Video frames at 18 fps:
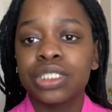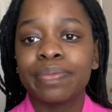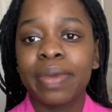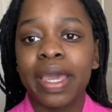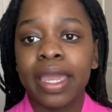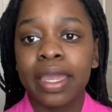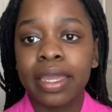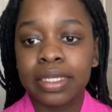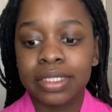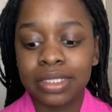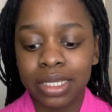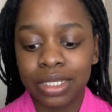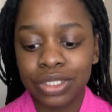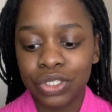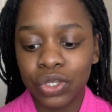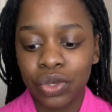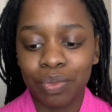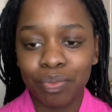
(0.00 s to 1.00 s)
my
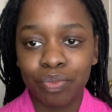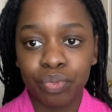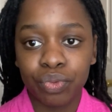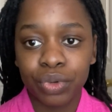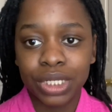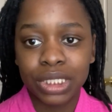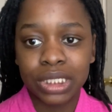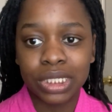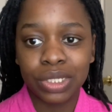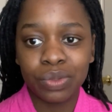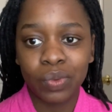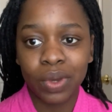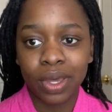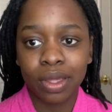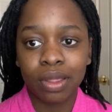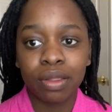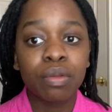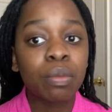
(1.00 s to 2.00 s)
skin tone pretty
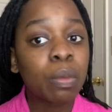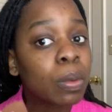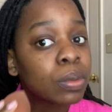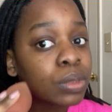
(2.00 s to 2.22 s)
well.